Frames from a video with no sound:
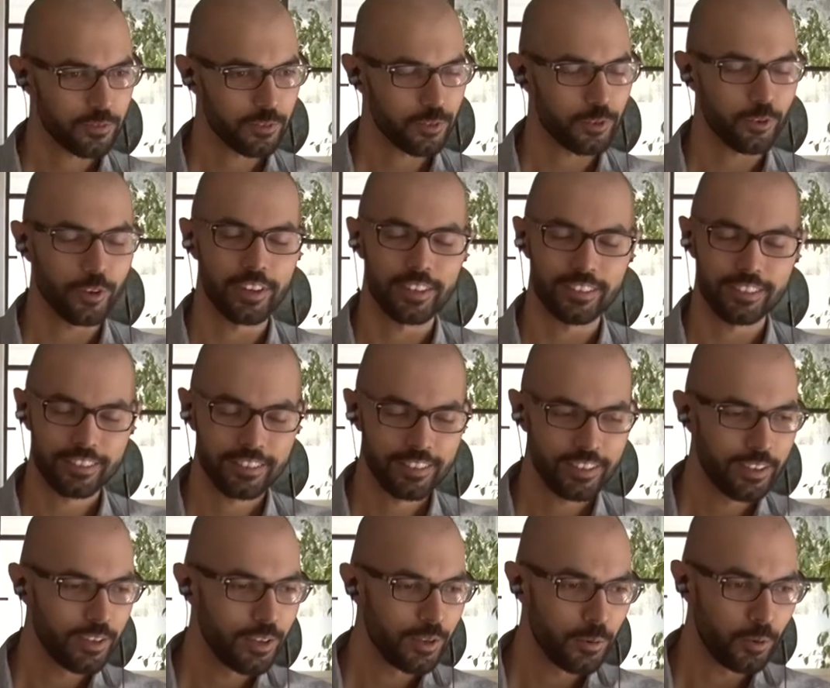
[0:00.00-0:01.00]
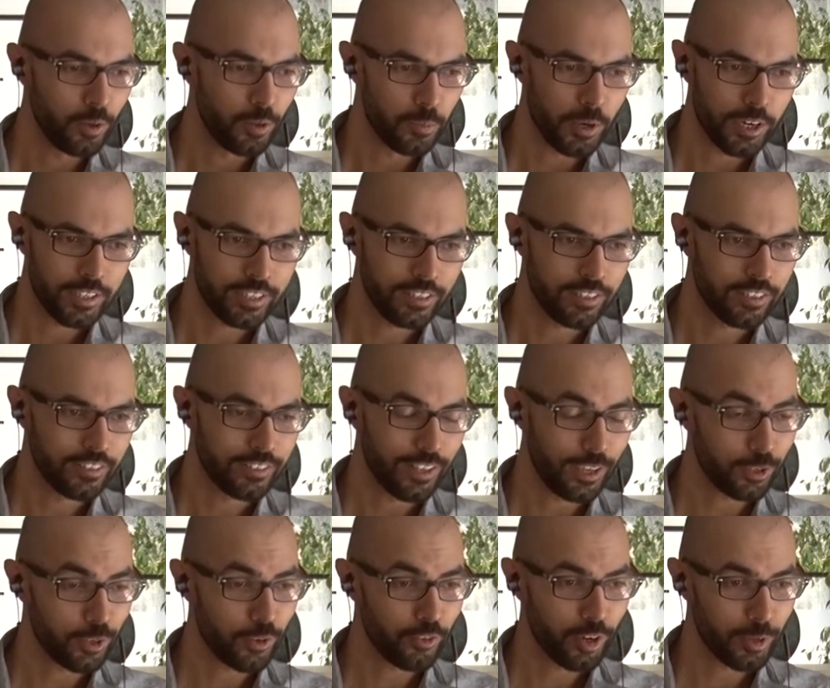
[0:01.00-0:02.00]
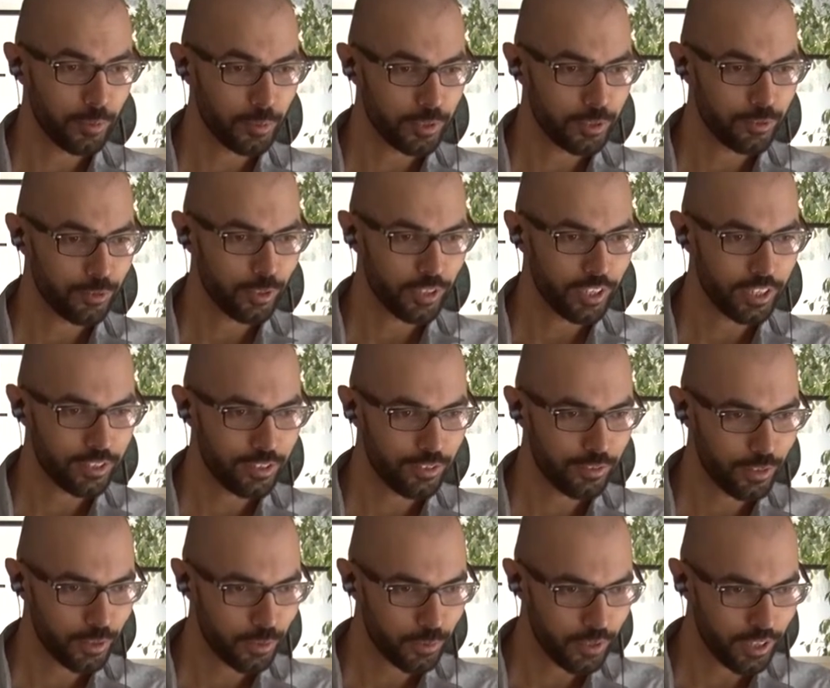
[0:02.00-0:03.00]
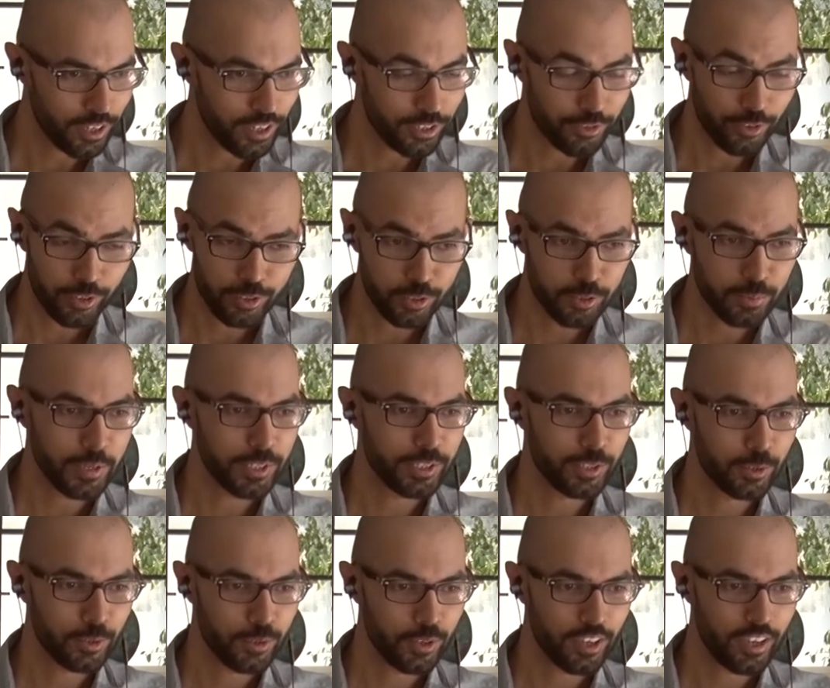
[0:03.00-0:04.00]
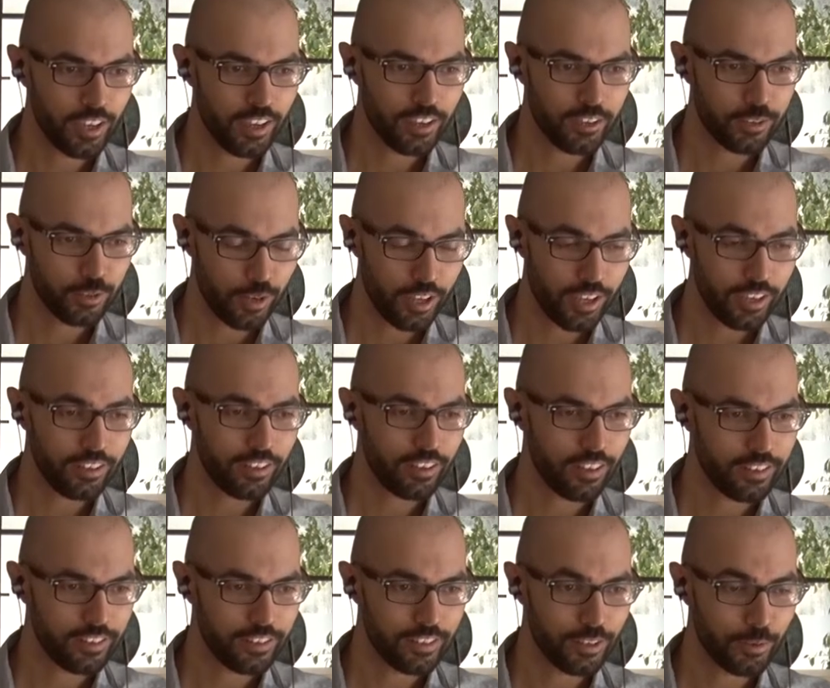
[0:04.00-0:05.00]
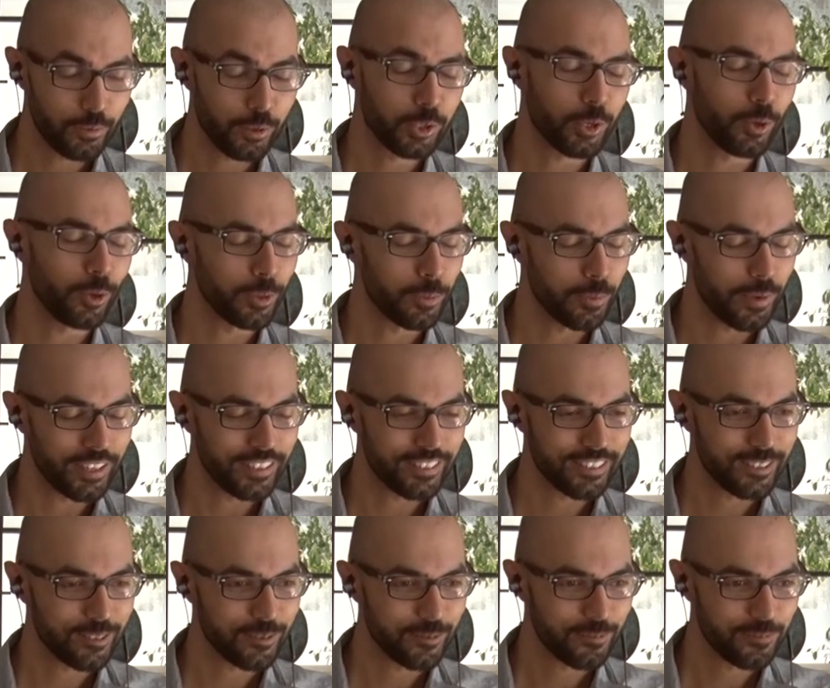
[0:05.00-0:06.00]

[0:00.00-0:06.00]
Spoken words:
Great. Well, Martin, thank you very much for the interview. Great to speak to you today, and wish you all the best.